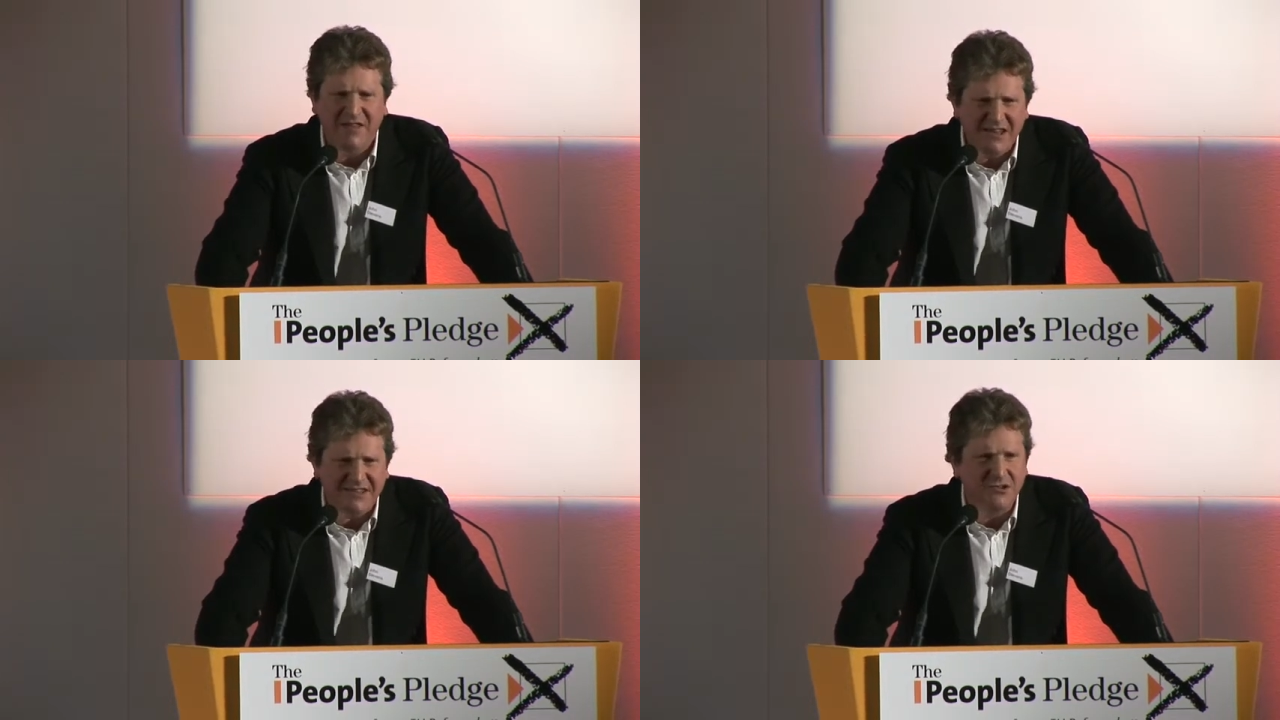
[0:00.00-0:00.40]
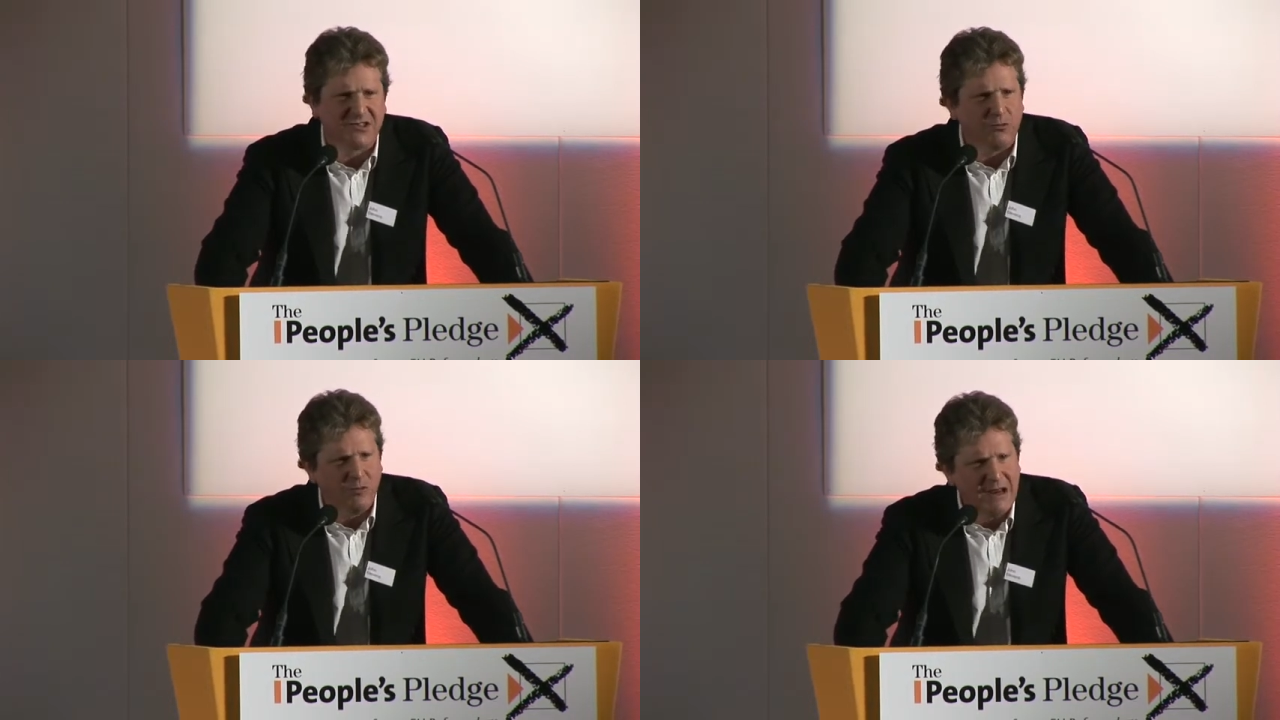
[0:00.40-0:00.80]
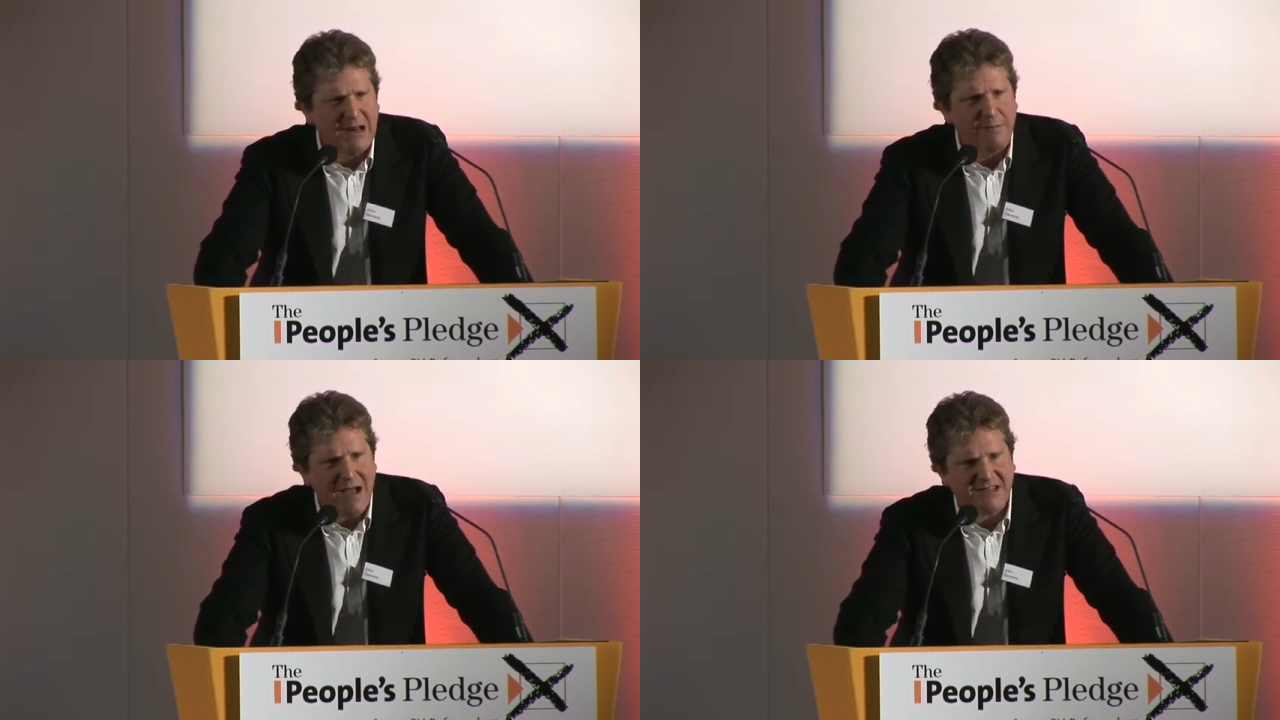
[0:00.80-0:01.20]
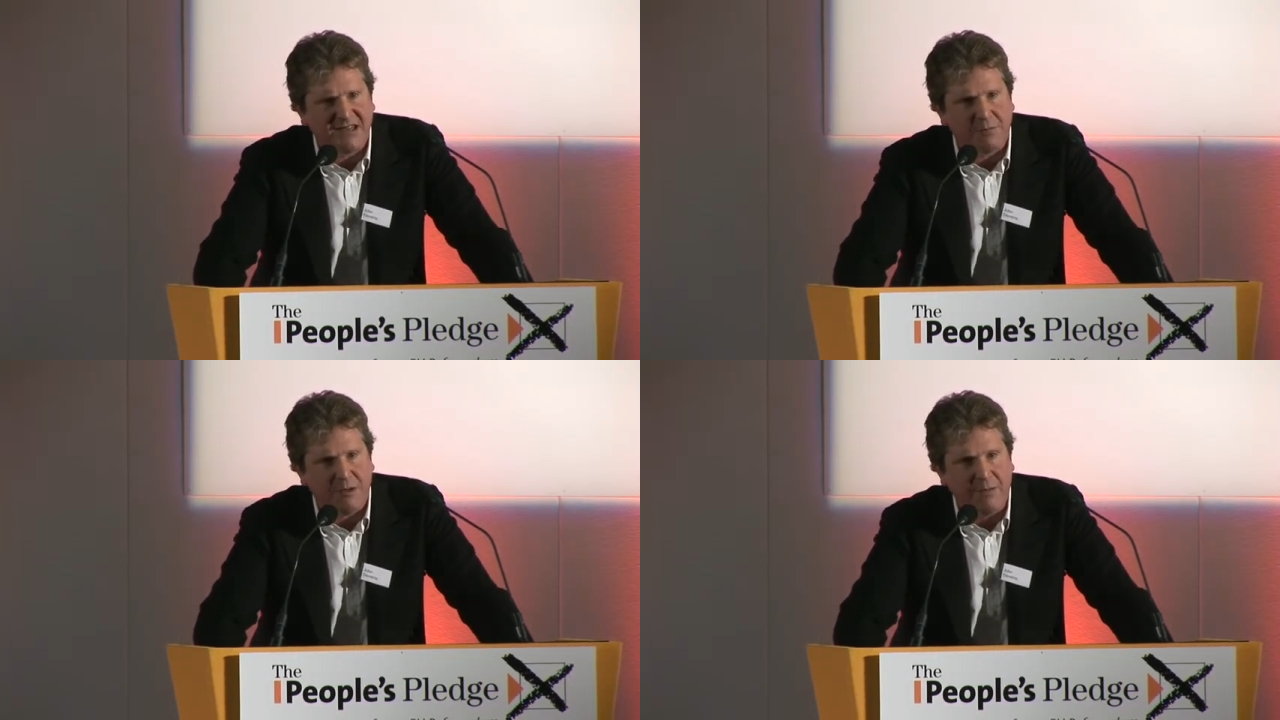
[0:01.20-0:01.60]
The issues that really
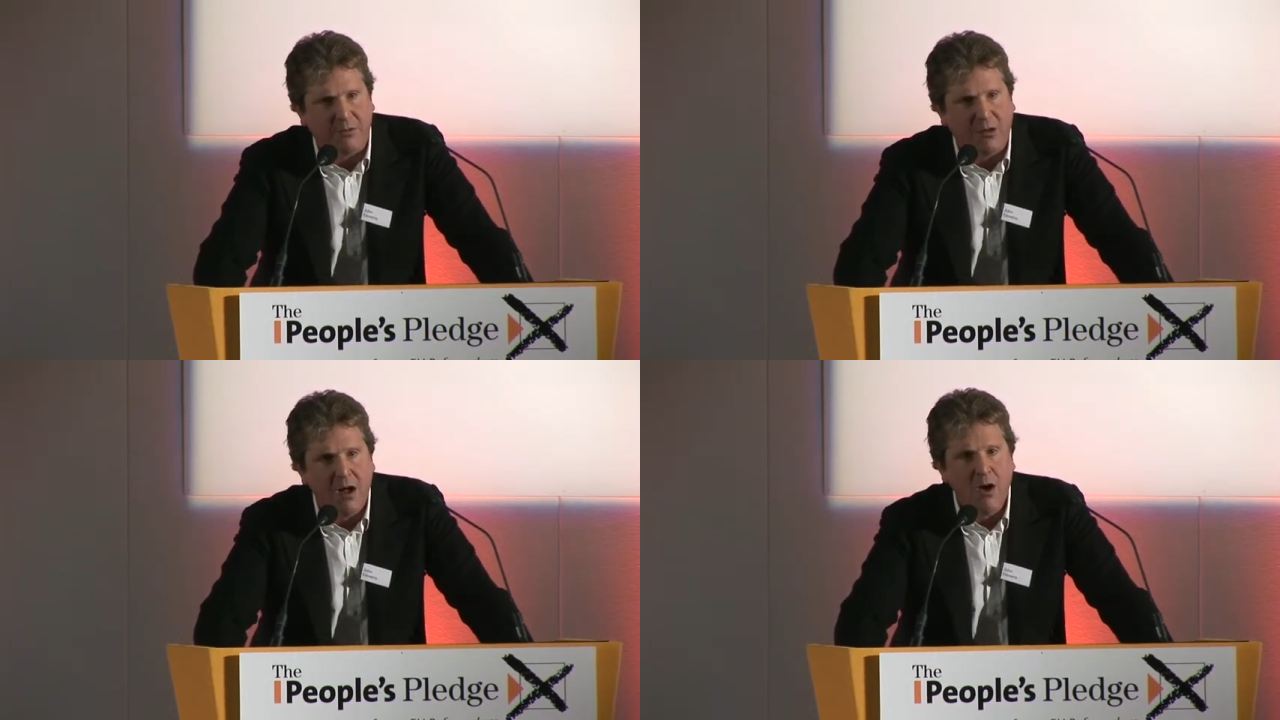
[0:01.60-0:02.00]
matter to people,